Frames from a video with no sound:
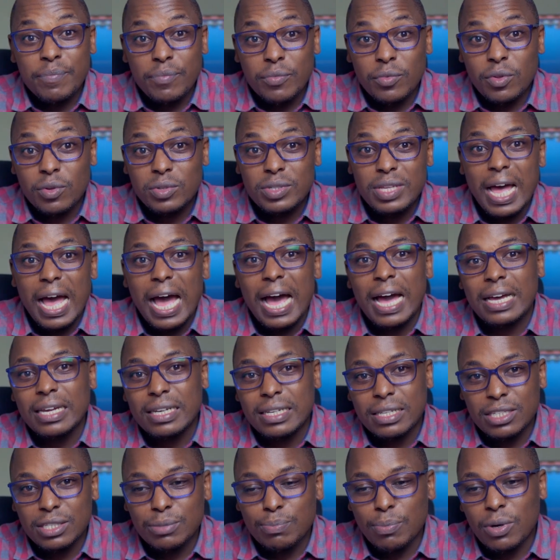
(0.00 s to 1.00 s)
those
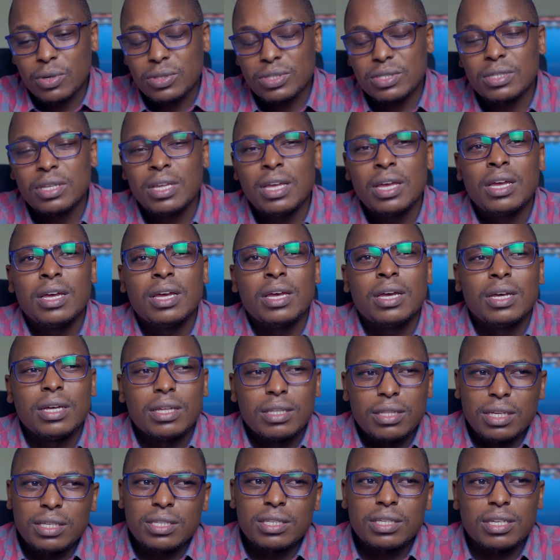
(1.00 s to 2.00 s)
acne spots.
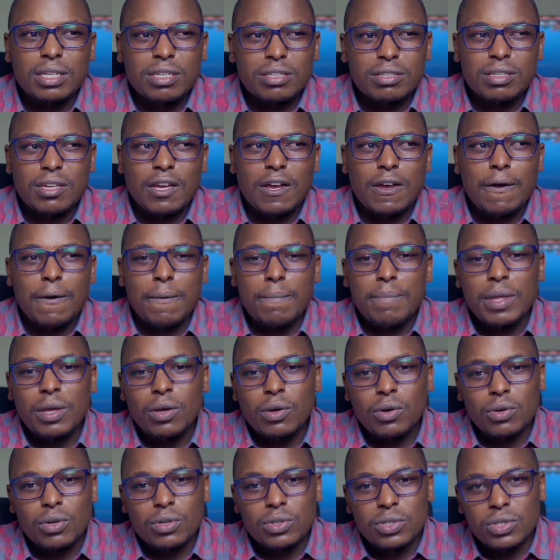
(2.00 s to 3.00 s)
This is
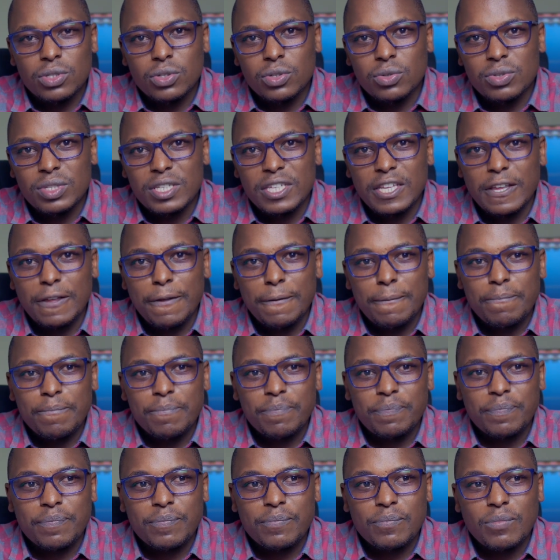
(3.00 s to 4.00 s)
because, you see,
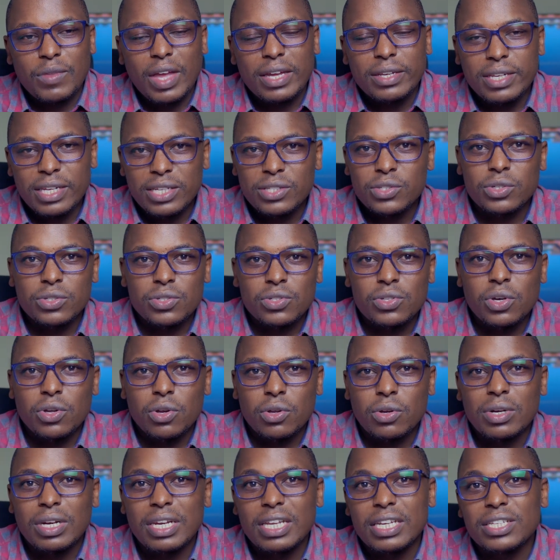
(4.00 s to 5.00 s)

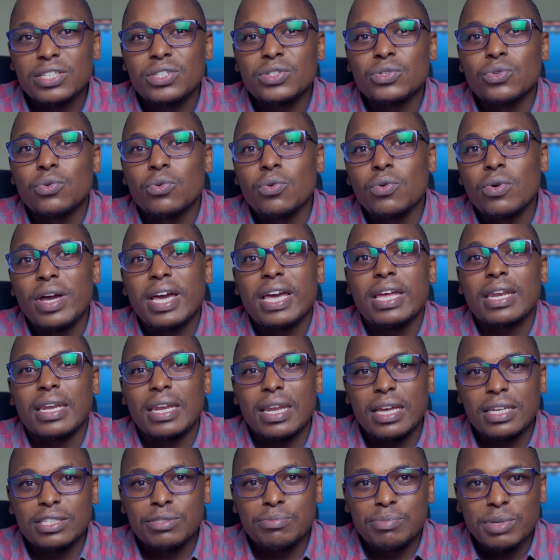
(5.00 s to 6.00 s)
testosterone leads to
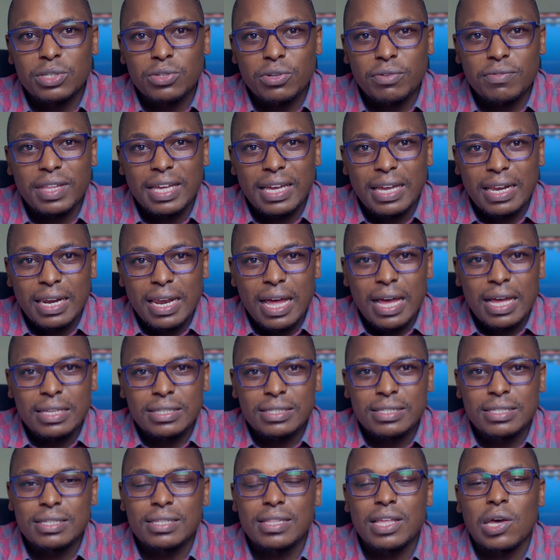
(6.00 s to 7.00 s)
enlargement of the
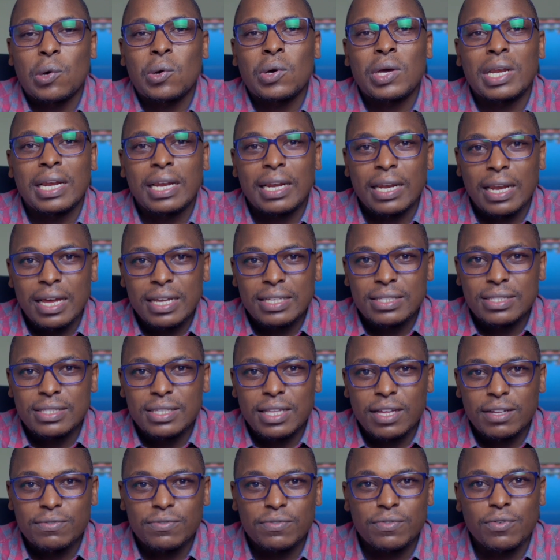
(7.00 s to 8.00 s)
glands, the oil glands
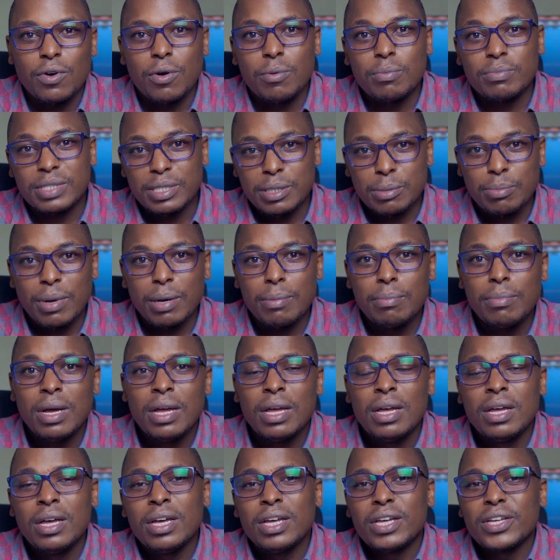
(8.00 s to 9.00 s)
that form sebum.
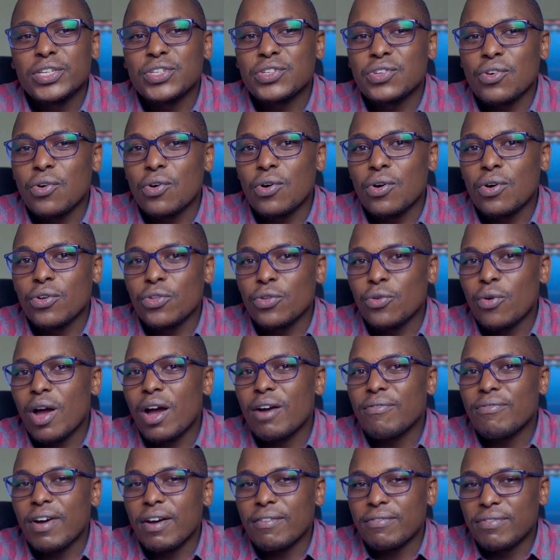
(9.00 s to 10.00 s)
So you
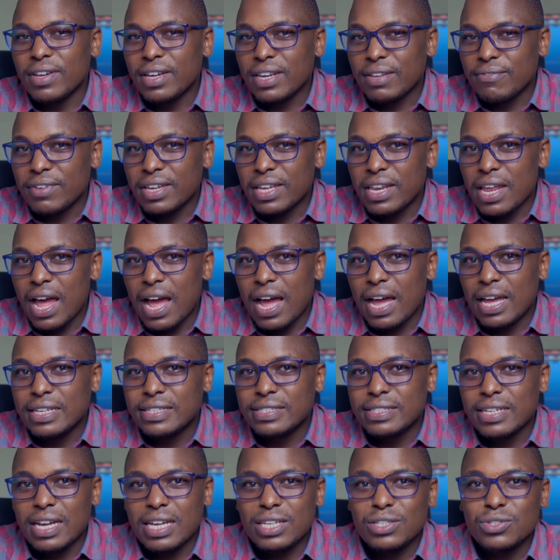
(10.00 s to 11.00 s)
have a very, very high
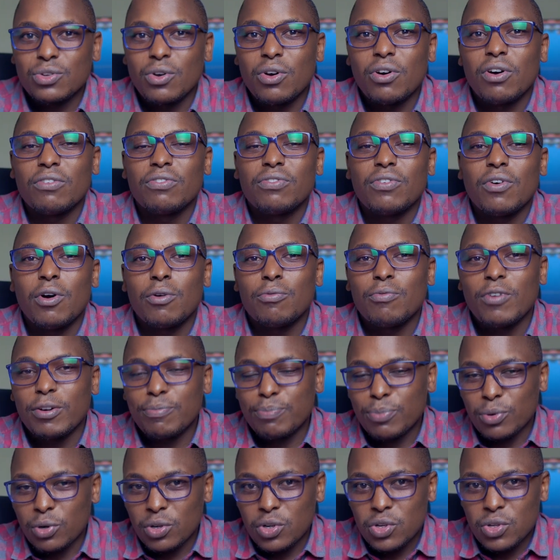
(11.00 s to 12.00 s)
chance of
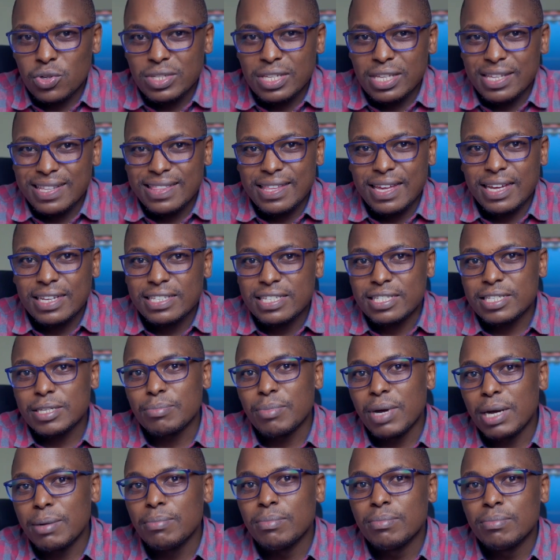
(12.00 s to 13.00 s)
overproducing that
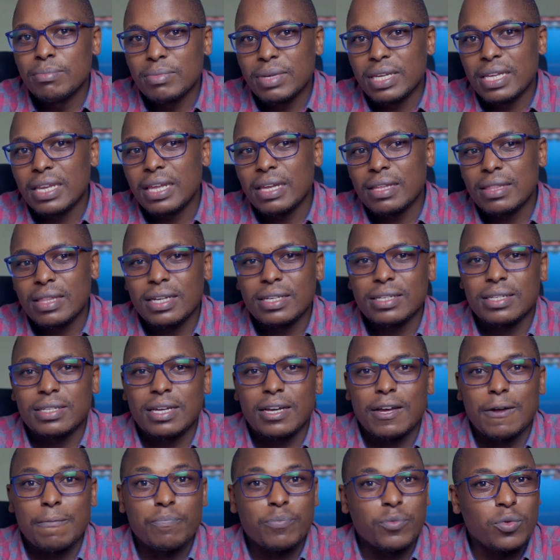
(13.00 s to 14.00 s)
sebum, meaning that
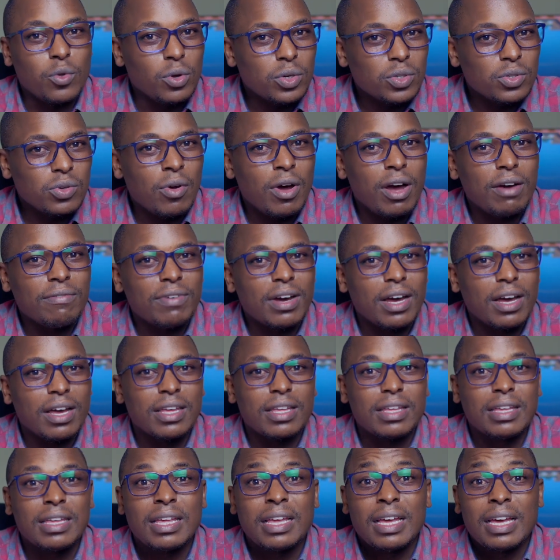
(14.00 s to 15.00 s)
you also have
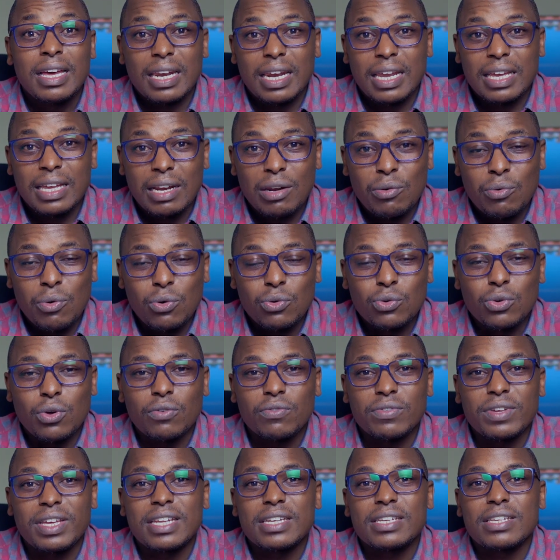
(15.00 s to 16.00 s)
high likelihood
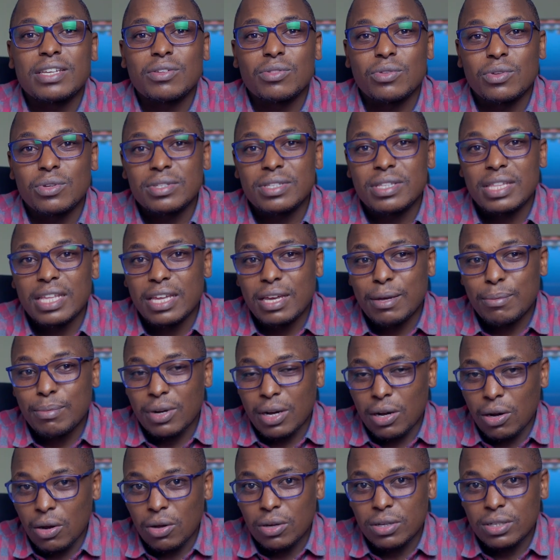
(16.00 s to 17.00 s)
of getting those things
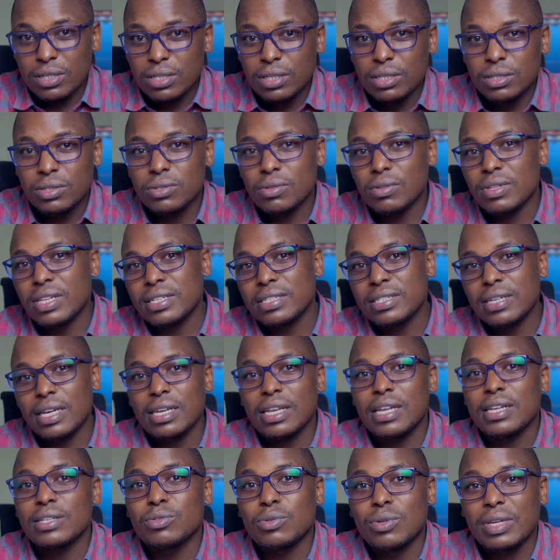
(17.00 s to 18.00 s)
clogged. So the
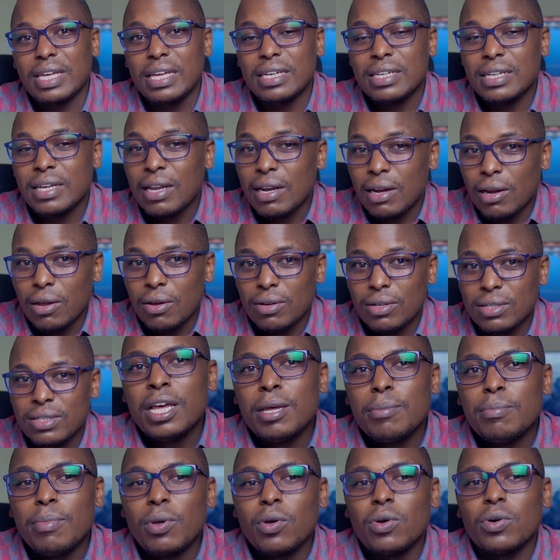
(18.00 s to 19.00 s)
channels will get clogged
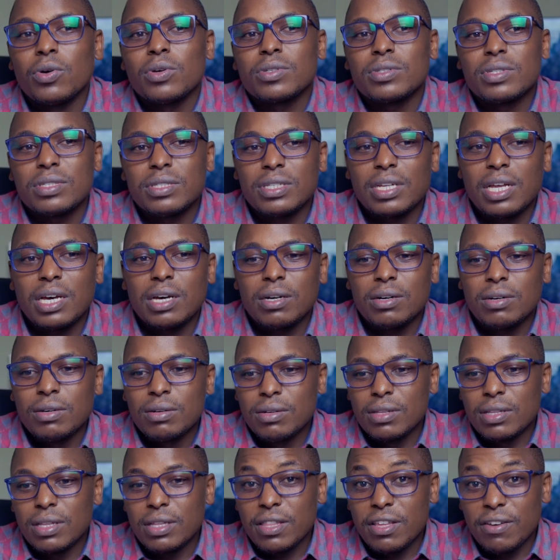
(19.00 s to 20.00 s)
because
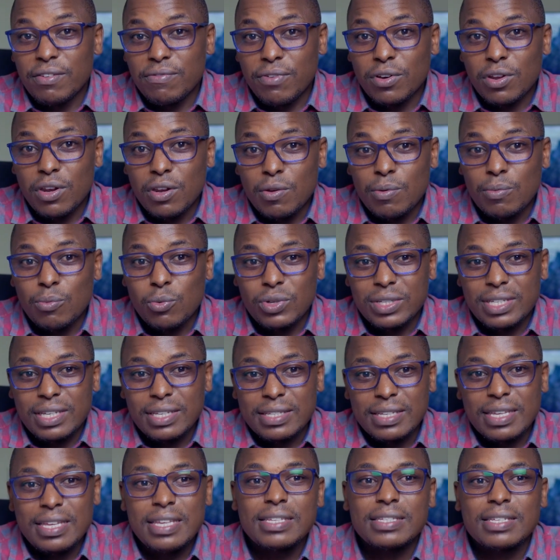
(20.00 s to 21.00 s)
now the volume which
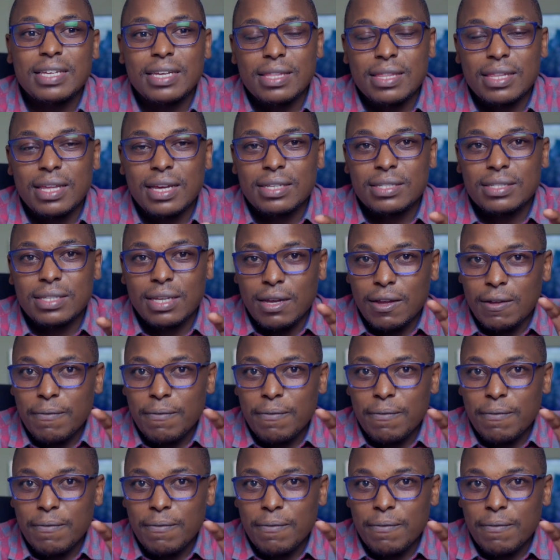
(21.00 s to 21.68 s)
is inside that